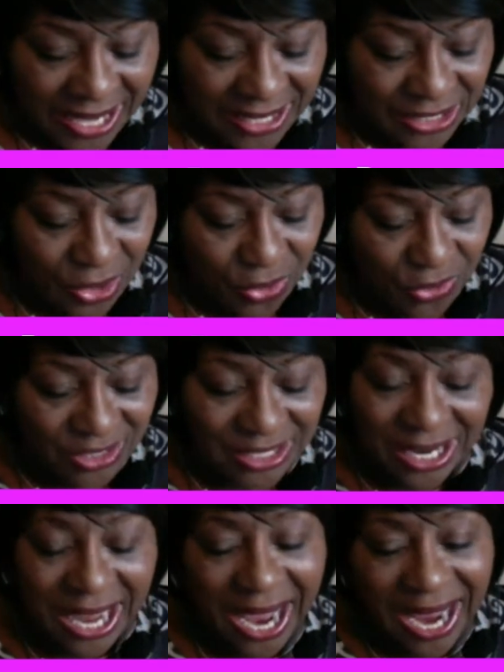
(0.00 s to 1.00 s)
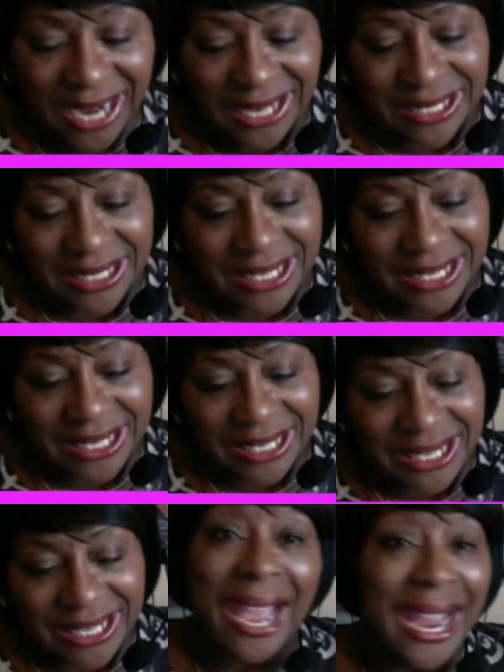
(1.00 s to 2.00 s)
So tonight
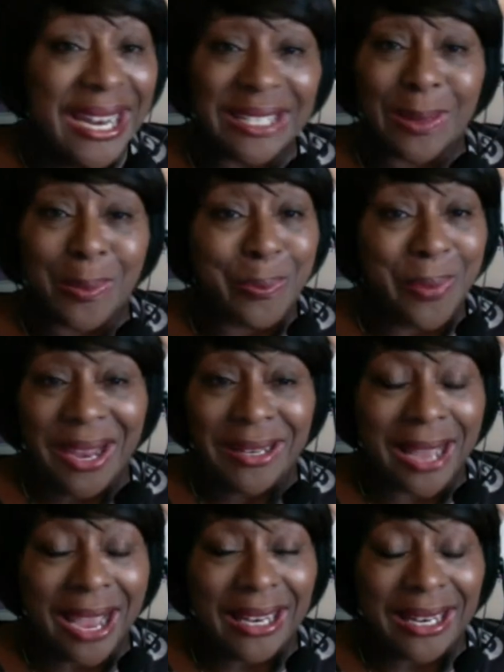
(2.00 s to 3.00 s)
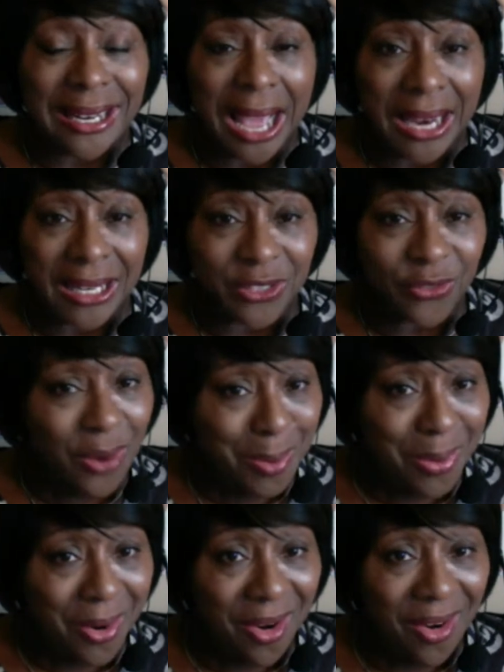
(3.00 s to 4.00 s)
is a big night in college
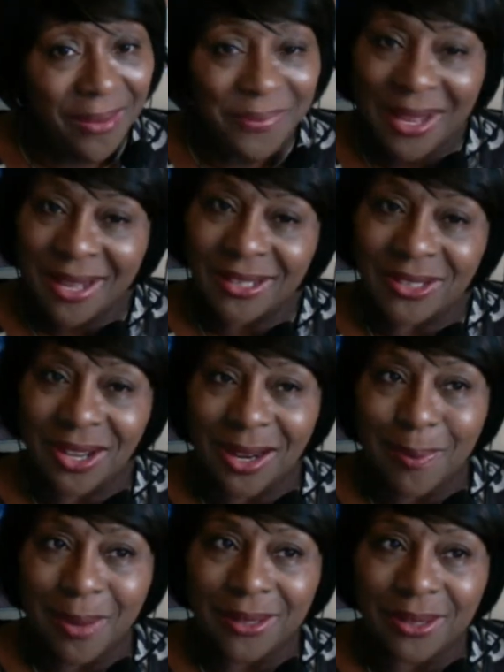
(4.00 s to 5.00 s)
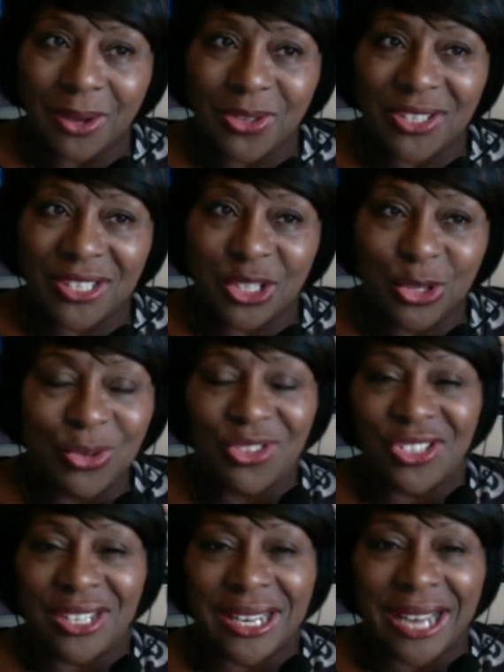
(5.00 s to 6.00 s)
football. Let's talk about those
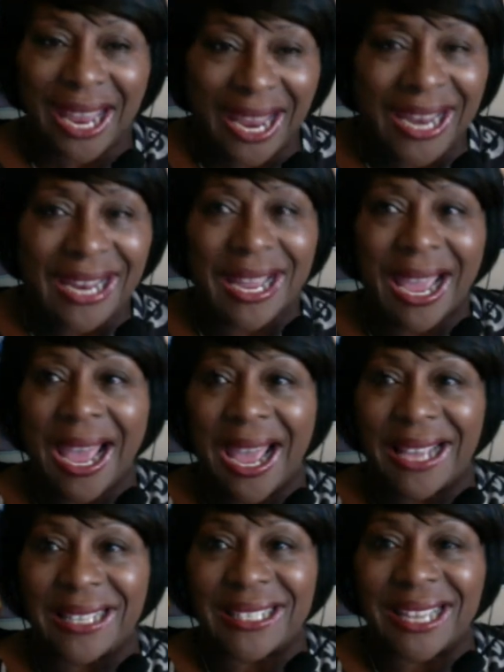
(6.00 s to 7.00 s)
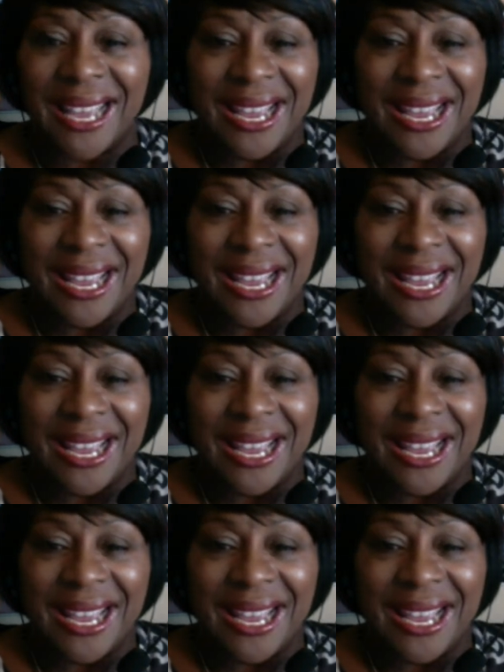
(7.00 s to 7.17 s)
UGA guys.